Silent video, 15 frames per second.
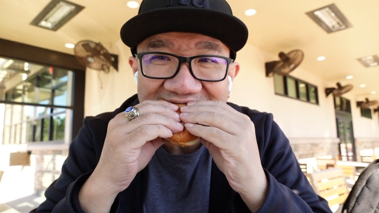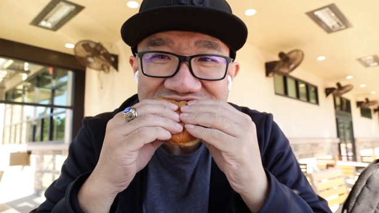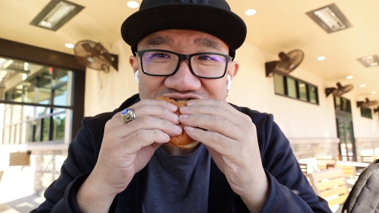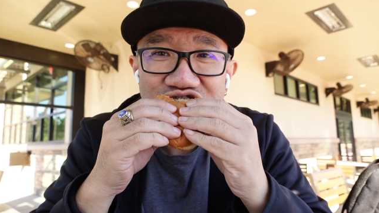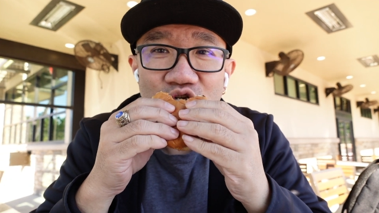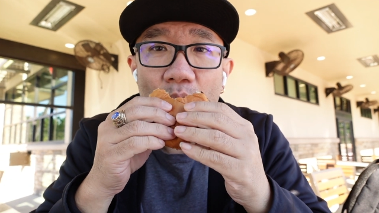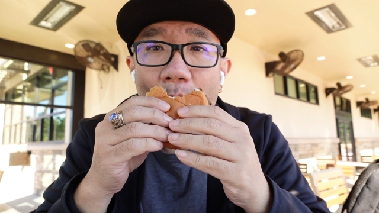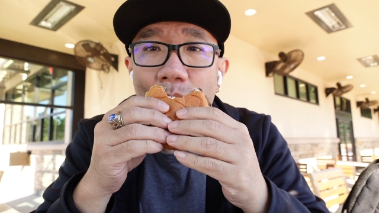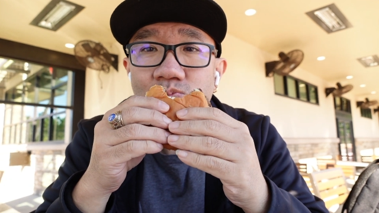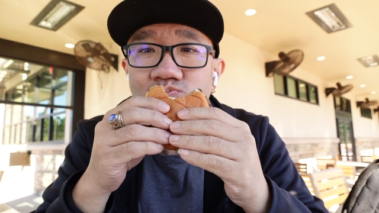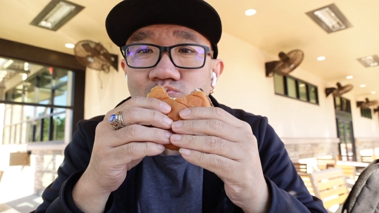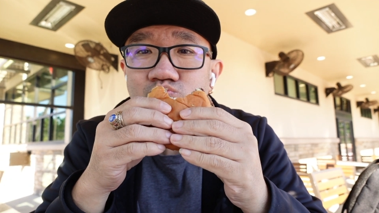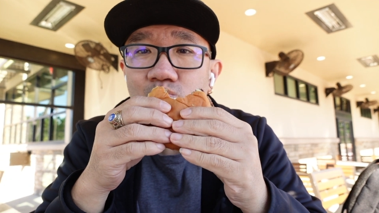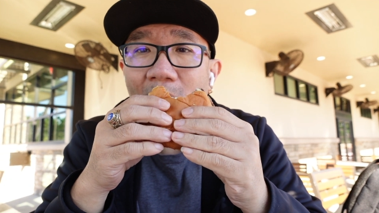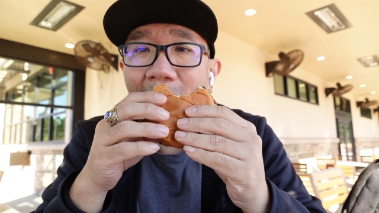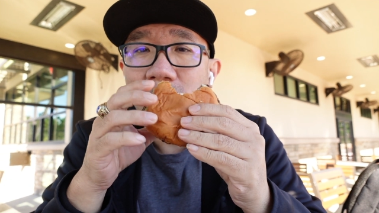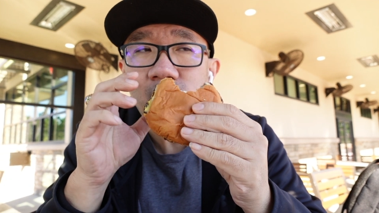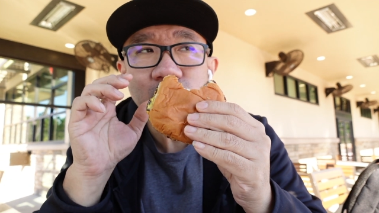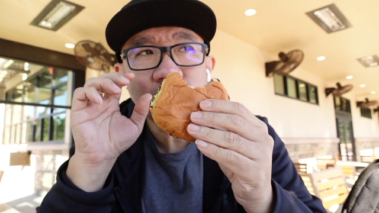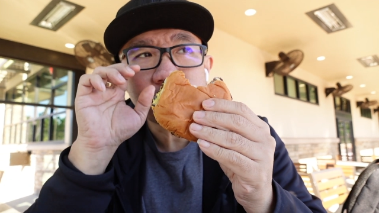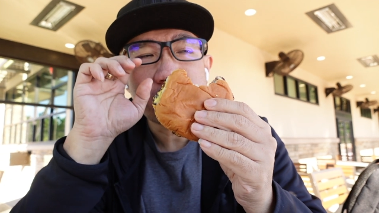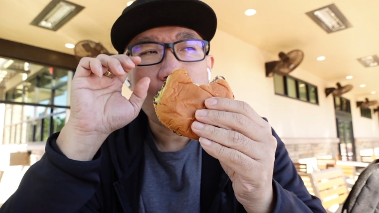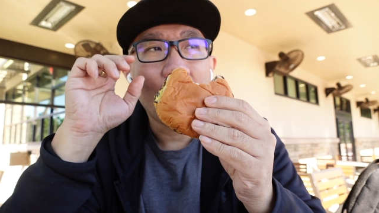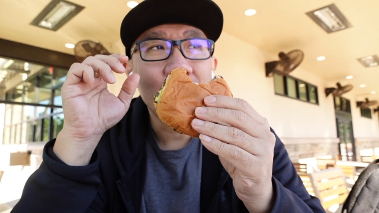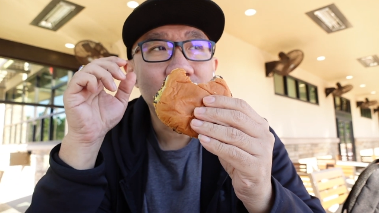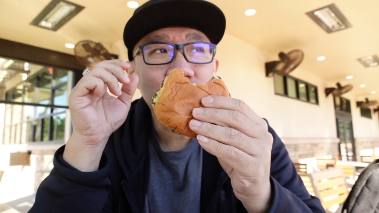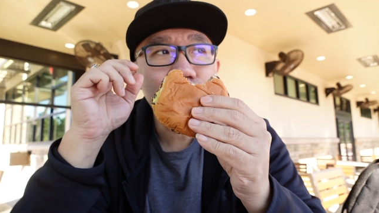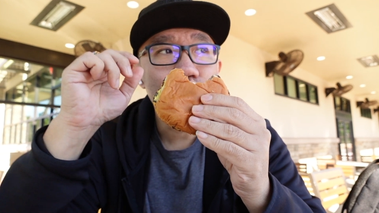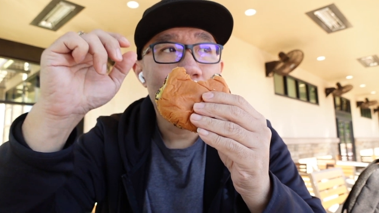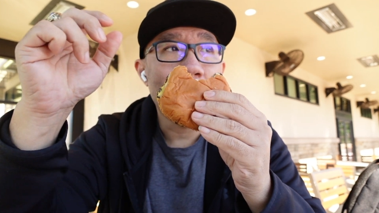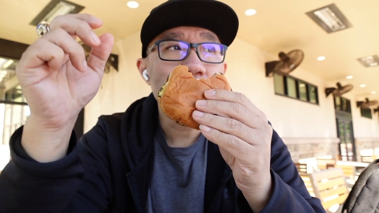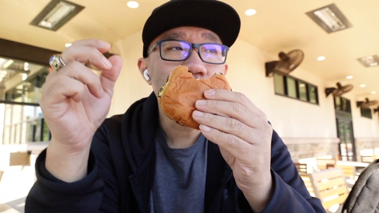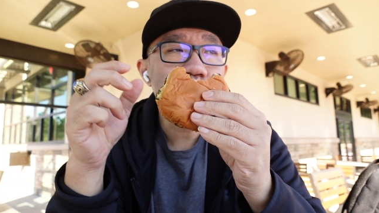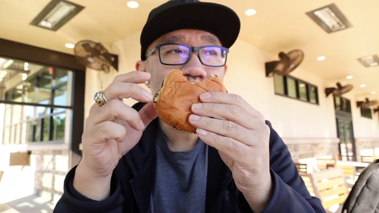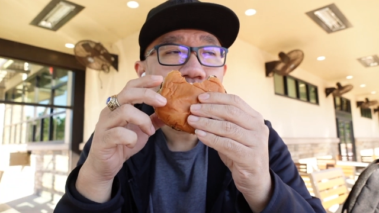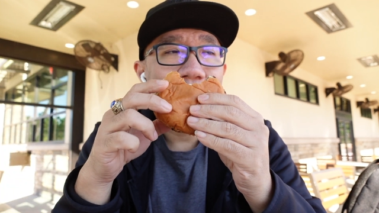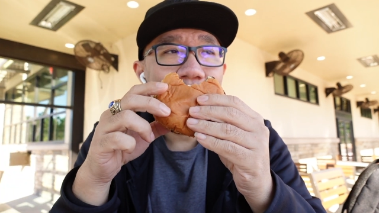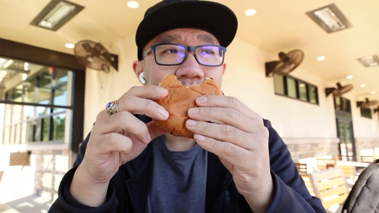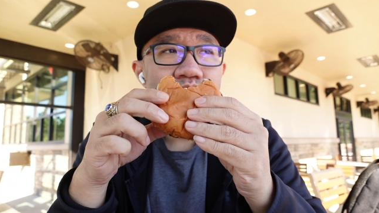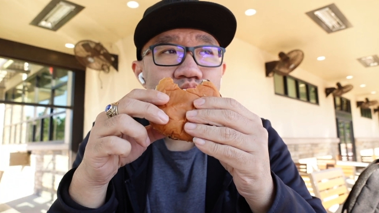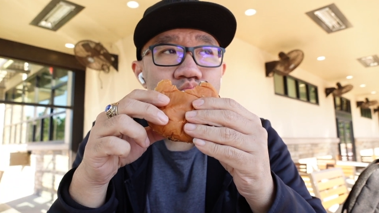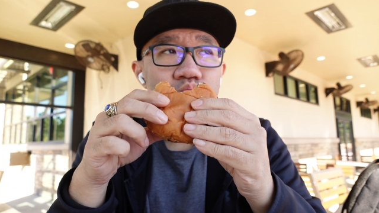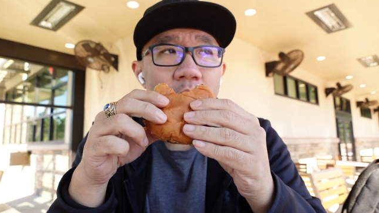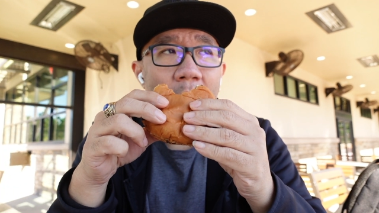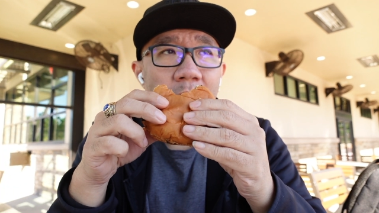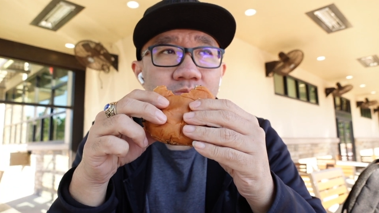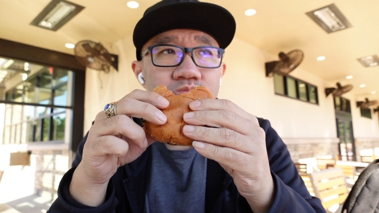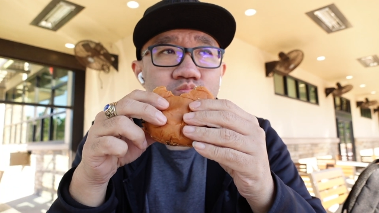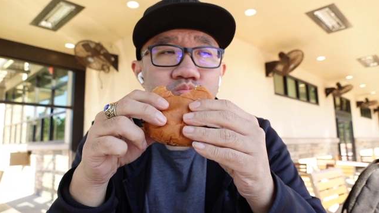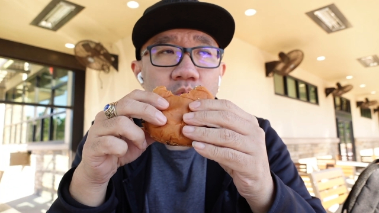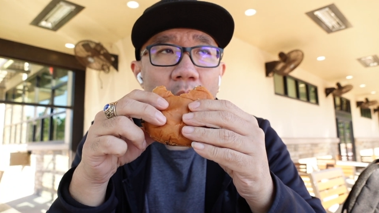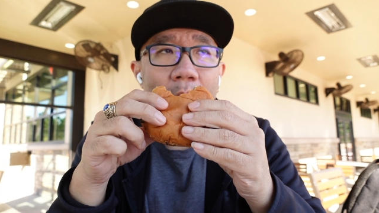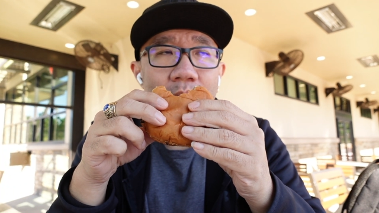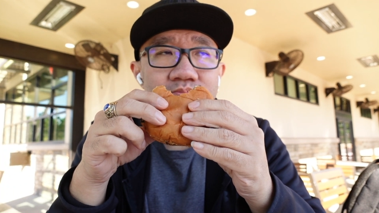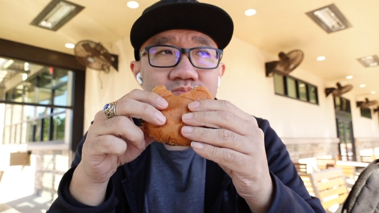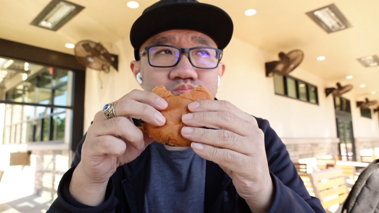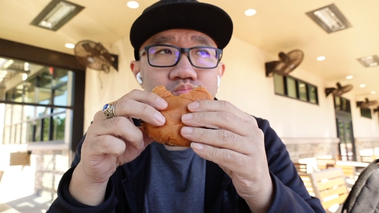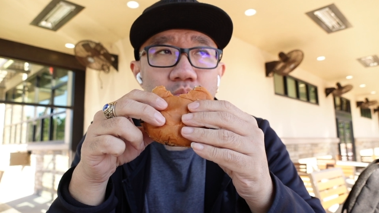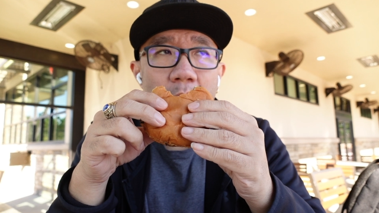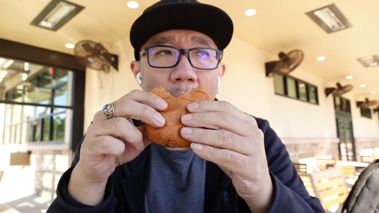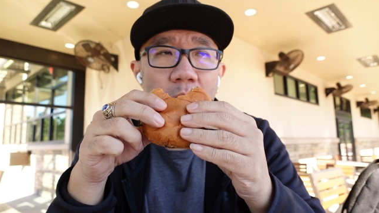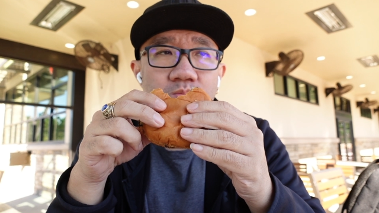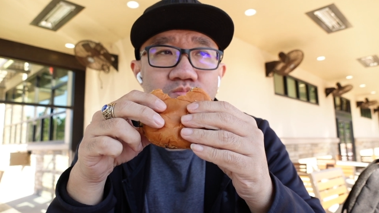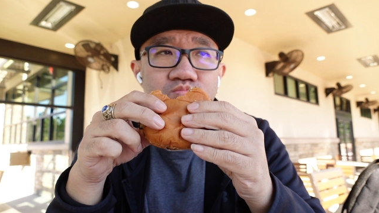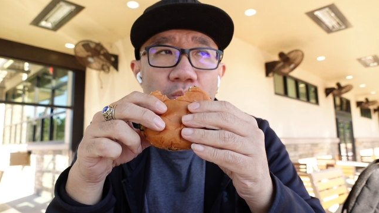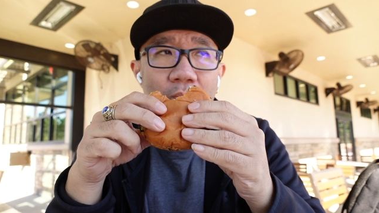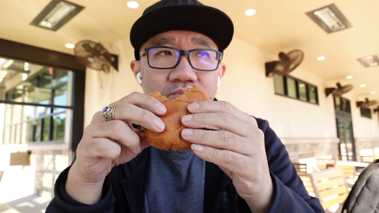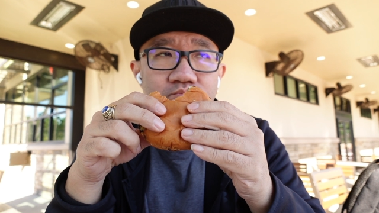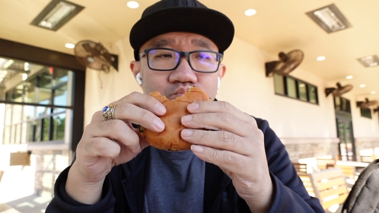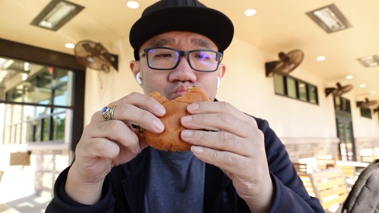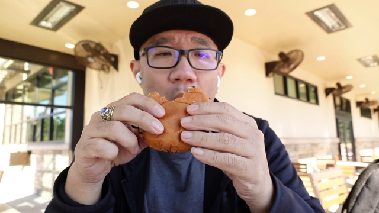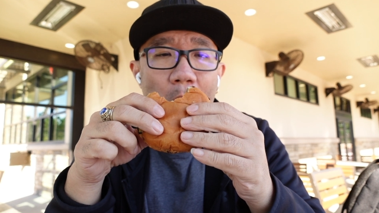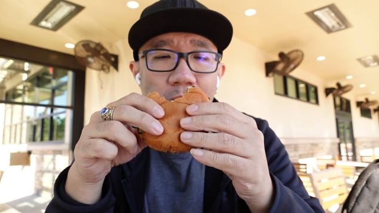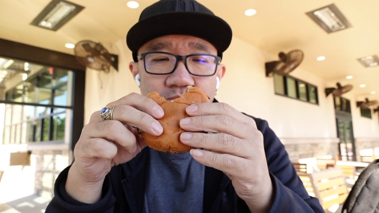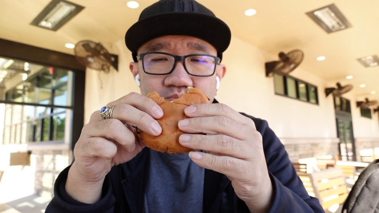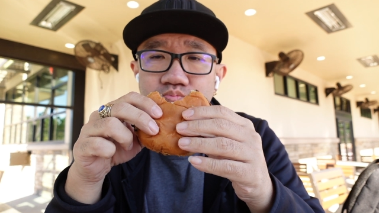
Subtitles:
(silence)